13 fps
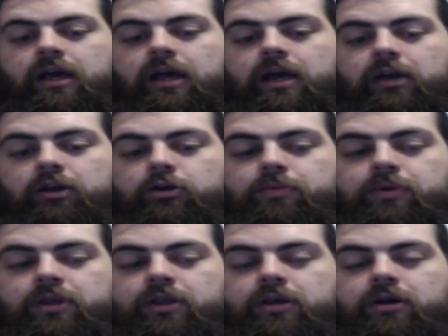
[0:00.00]
it could be
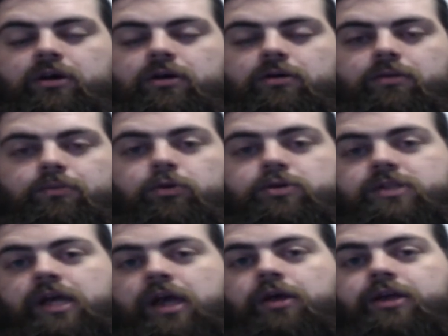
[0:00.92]
the most
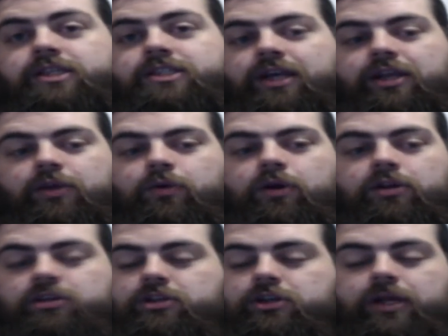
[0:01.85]
hellish thing in the world,
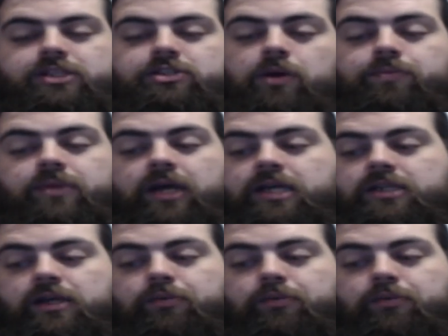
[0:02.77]
because there is some days, and I